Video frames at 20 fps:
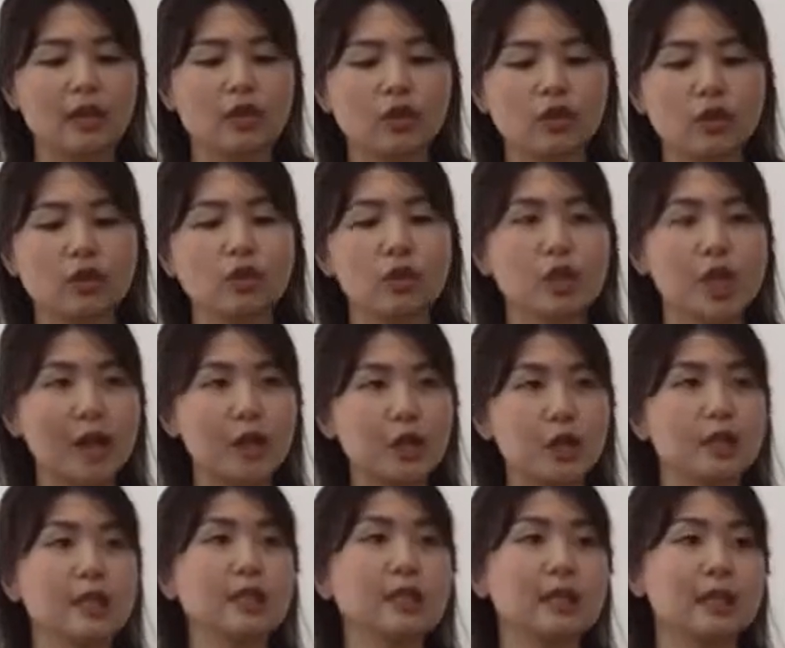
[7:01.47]
So she
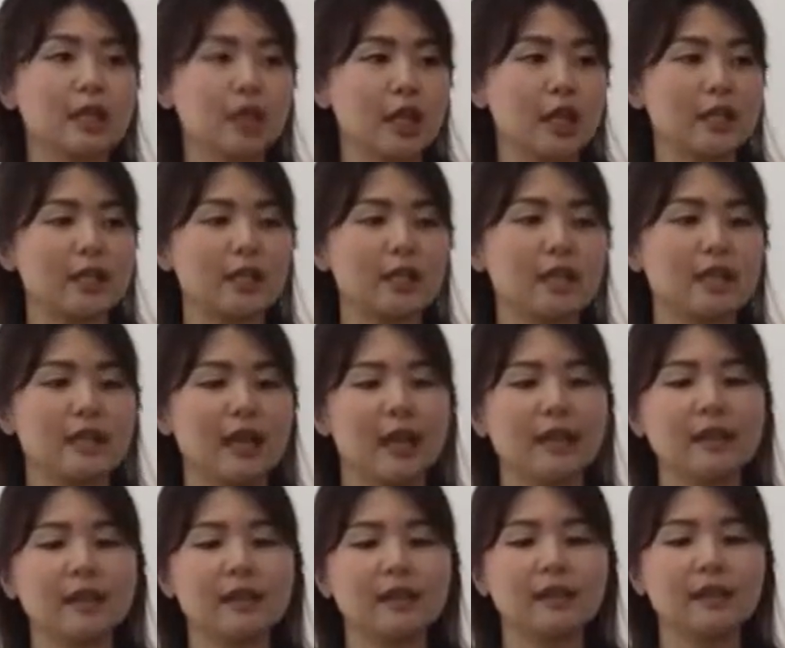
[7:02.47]
actually suggested that,
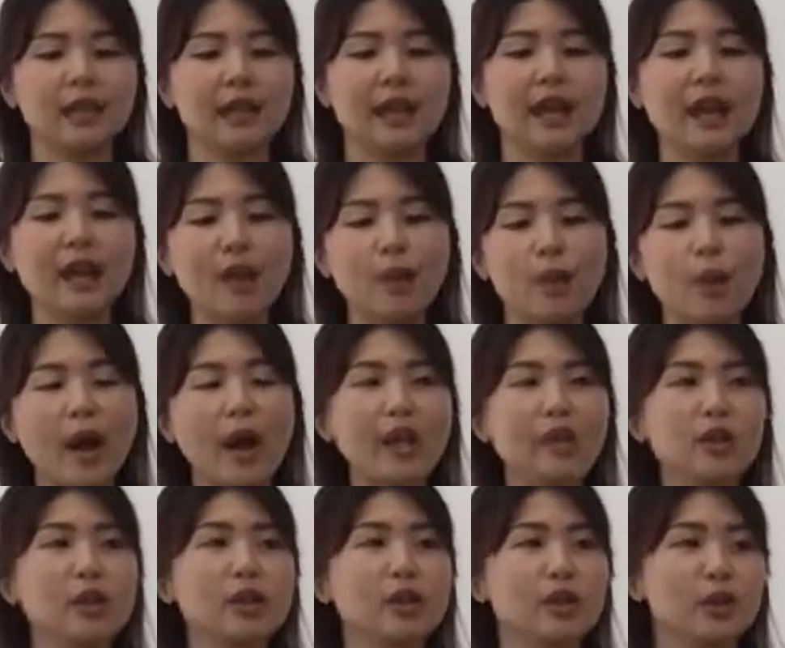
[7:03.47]
hey, hey why
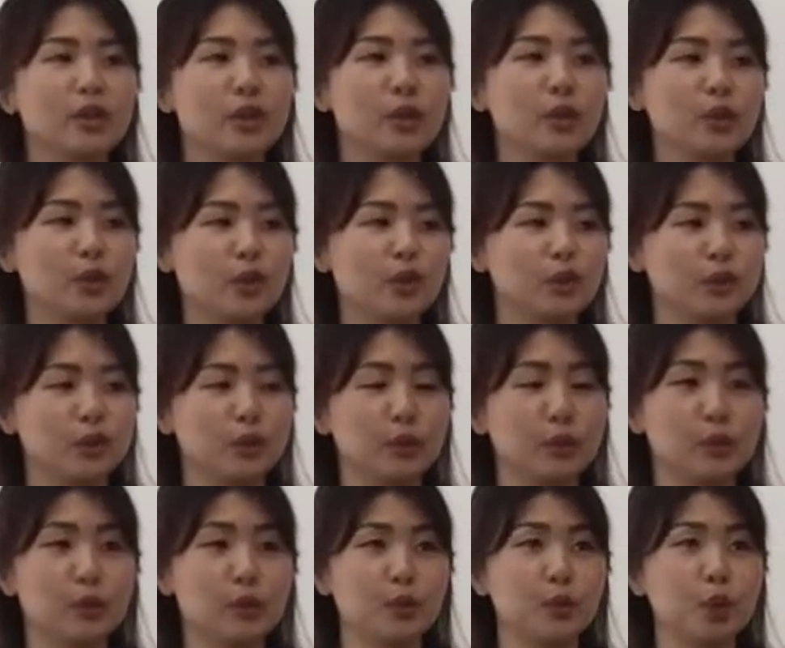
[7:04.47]
not, you know, you,
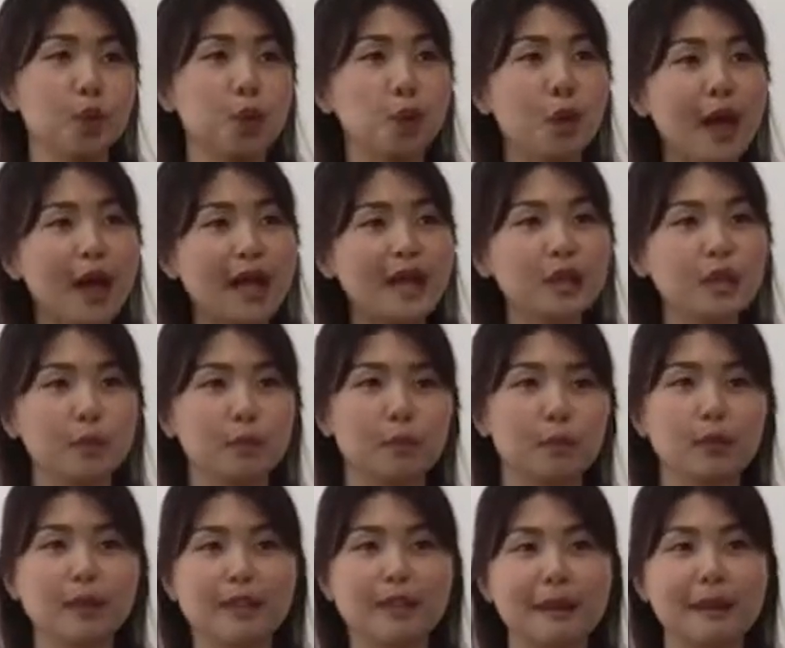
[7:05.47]
you try to
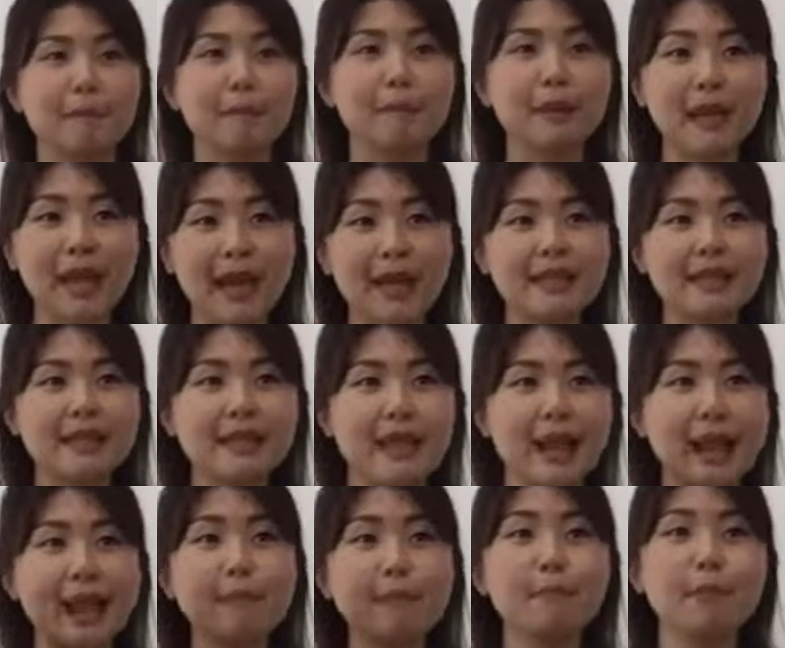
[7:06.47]
put some plants,
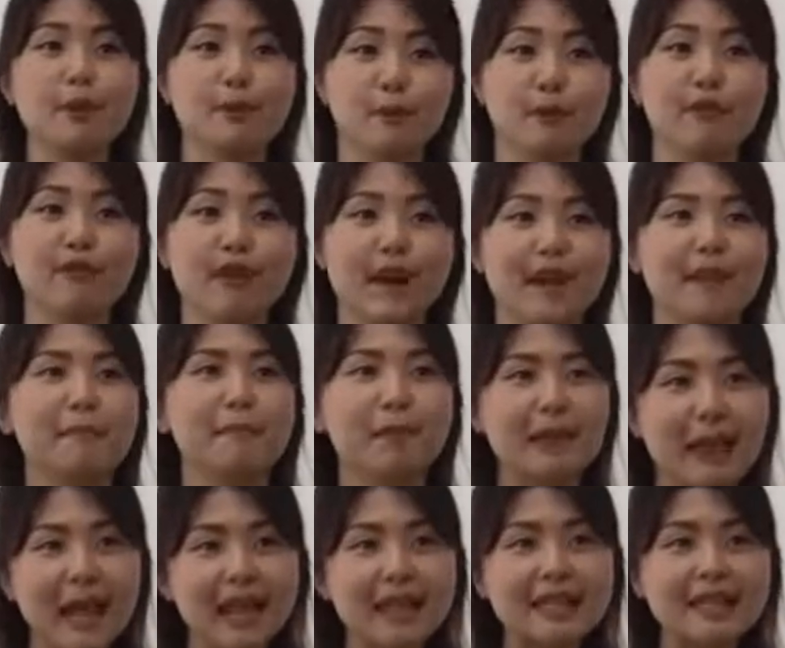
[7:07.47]
air purifying
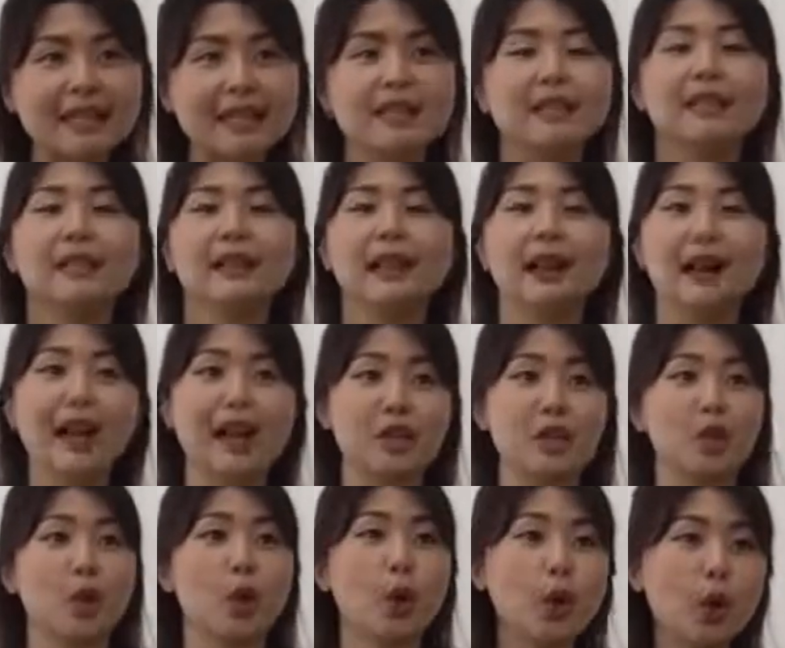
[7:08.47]
plants uh, at
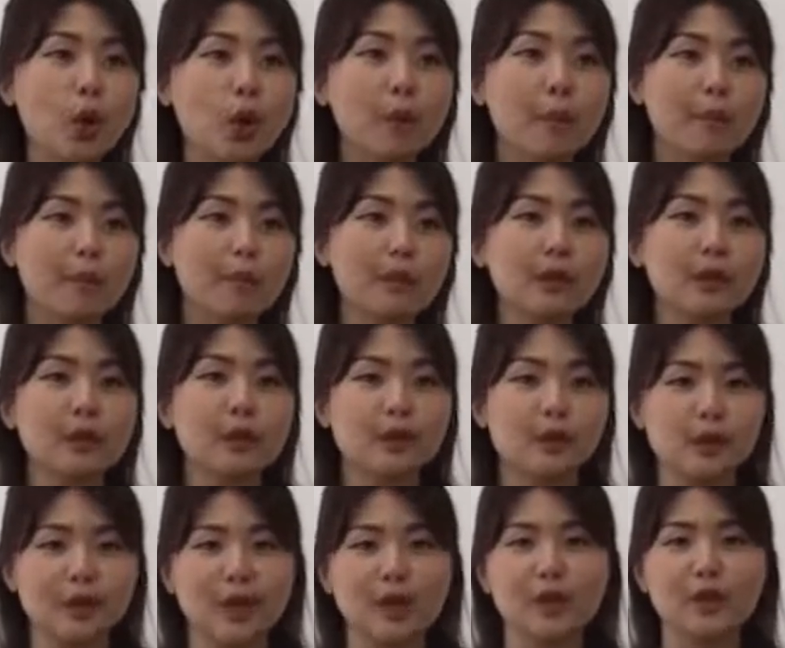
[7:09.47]
your home so
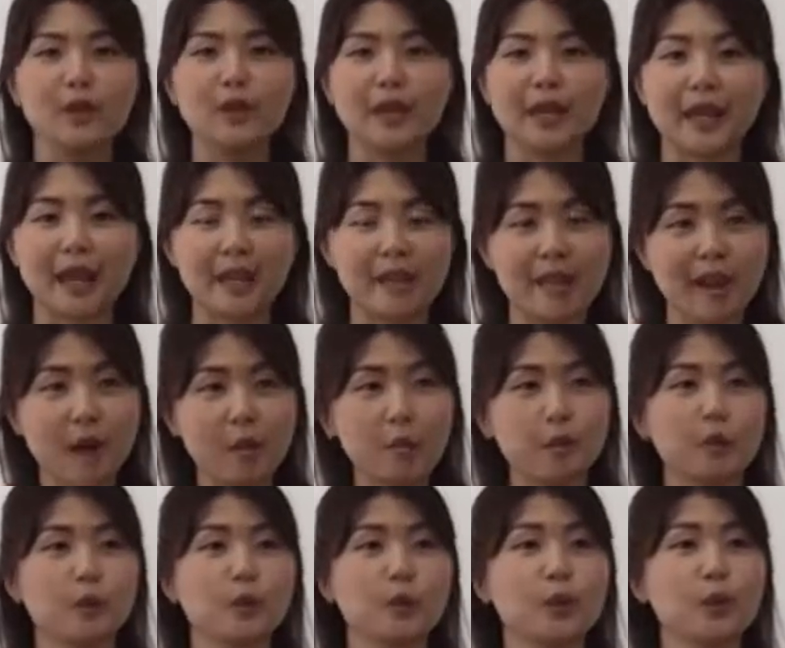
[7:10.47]
that, you know, it can help
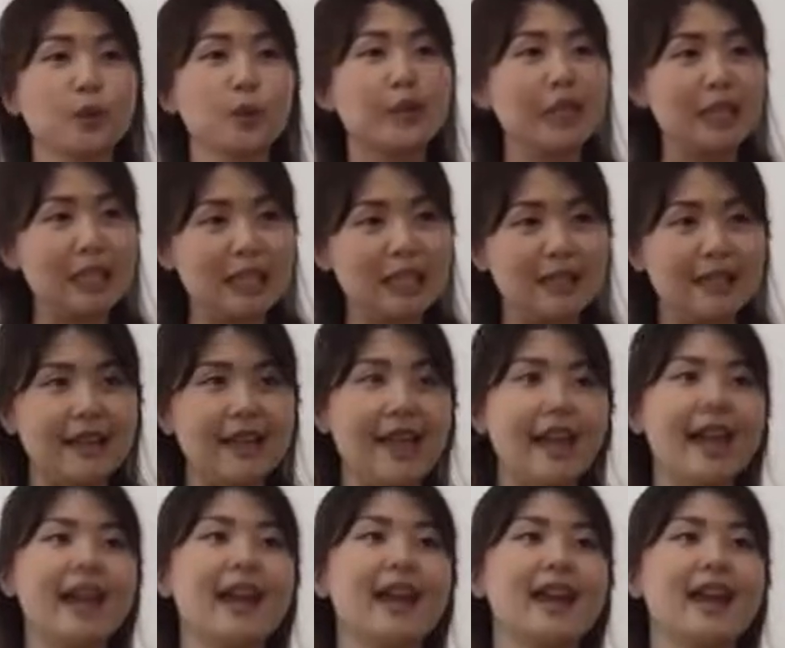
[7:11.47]
to also clean the
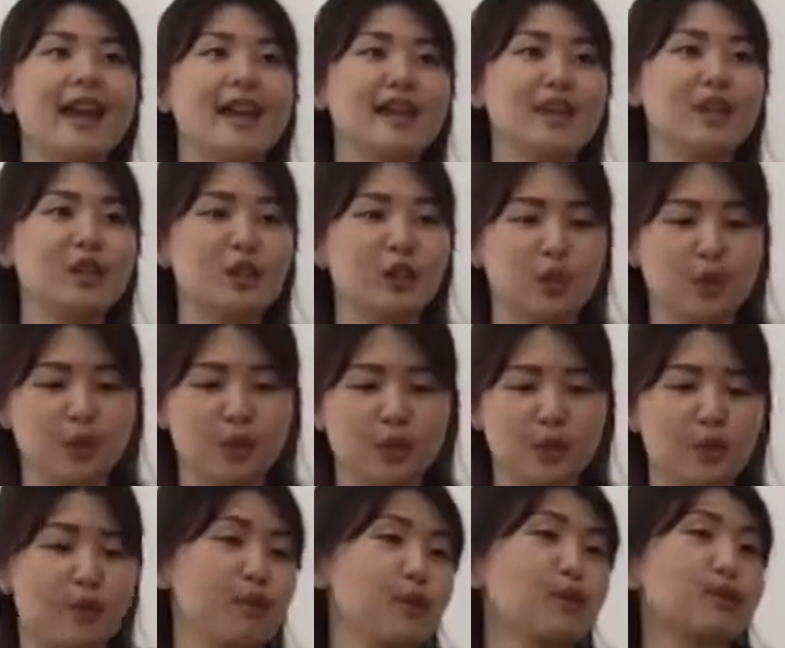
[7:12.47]
air and then you,
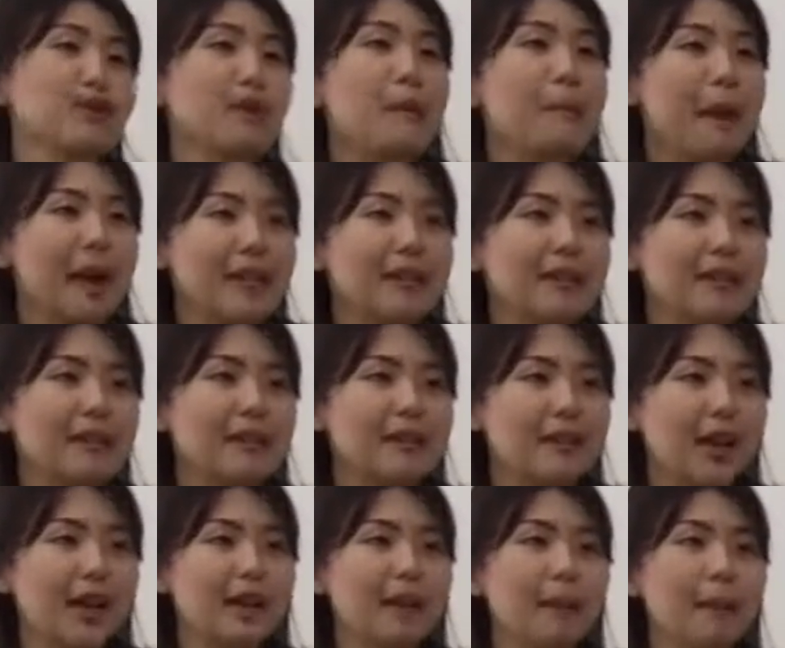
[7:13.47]
you, you feel better,
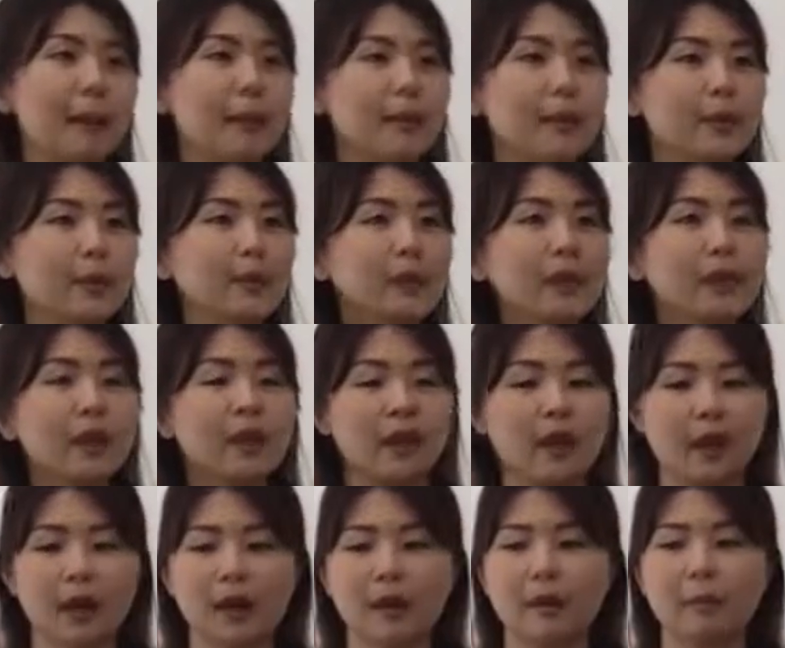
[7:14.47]
right, about,
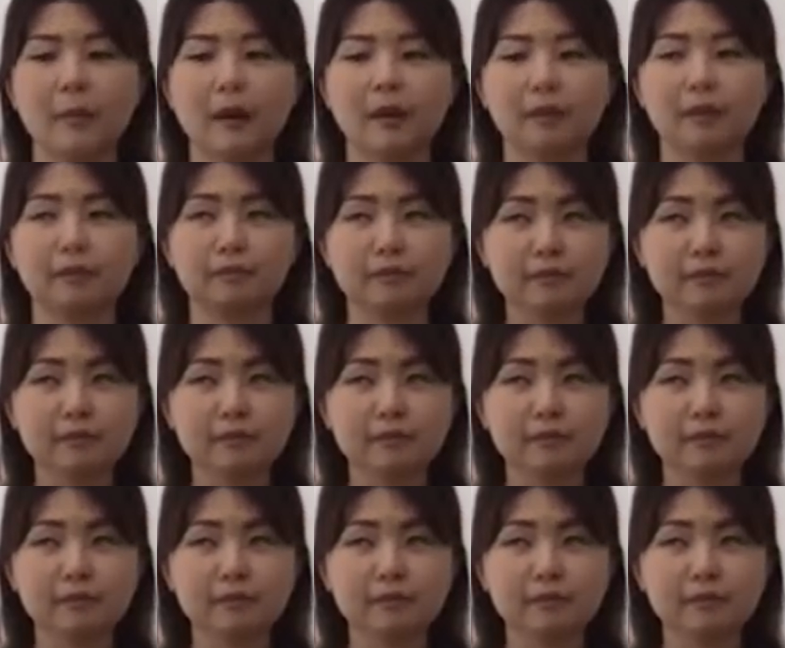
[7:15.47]
uh, about